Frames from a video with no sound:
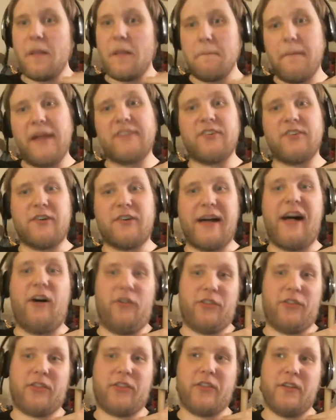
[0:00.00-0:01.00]
mental
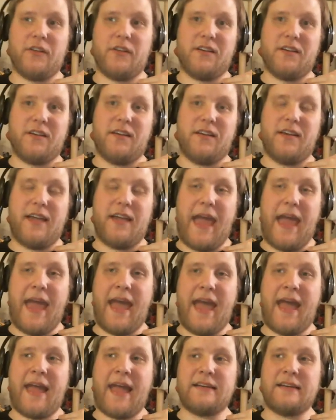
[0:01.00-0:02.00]
health.
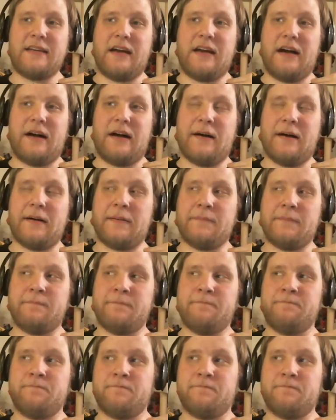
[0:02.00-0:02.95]
And I